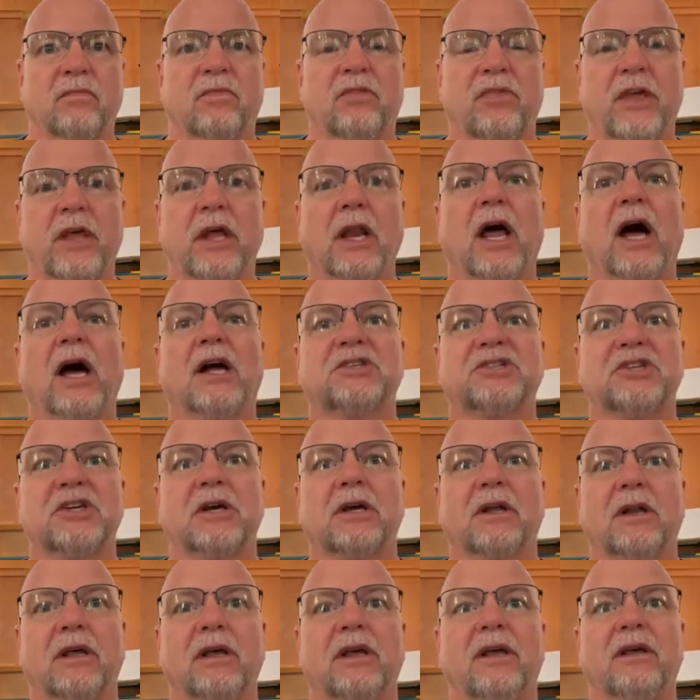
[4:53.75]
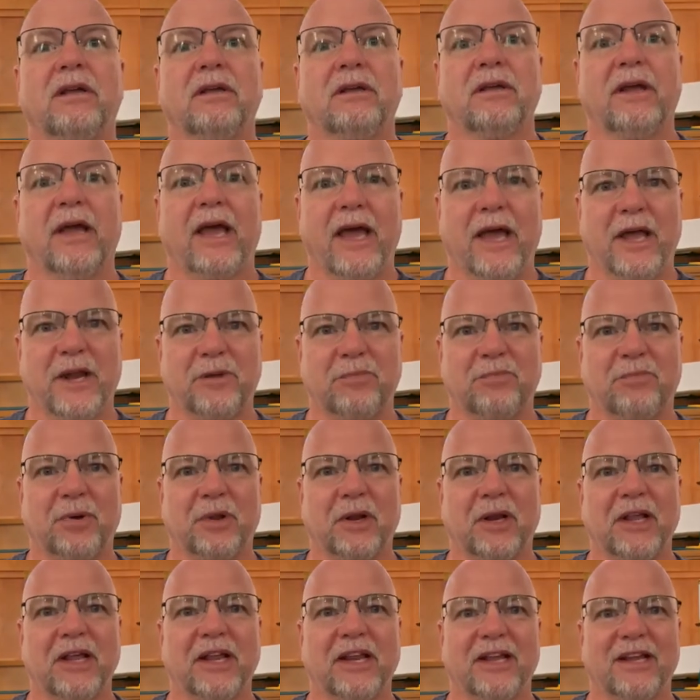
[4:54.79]
theologically and
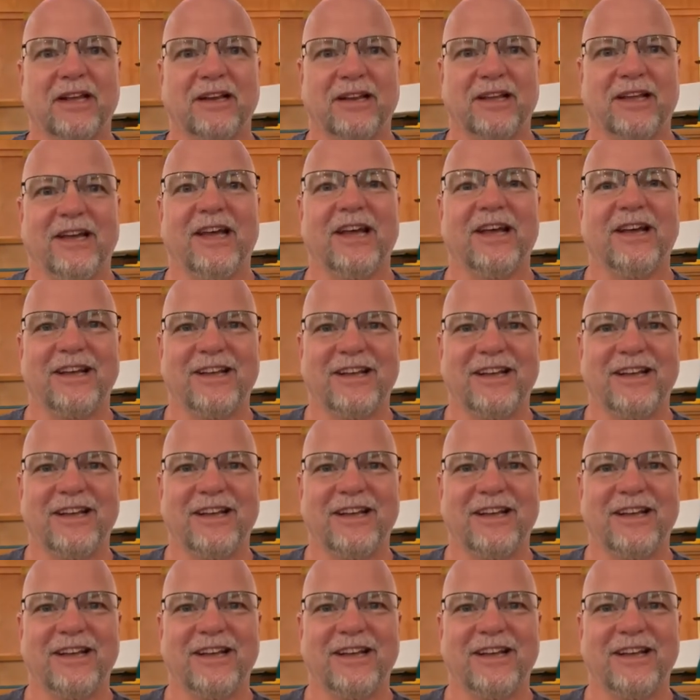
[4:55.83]
politically.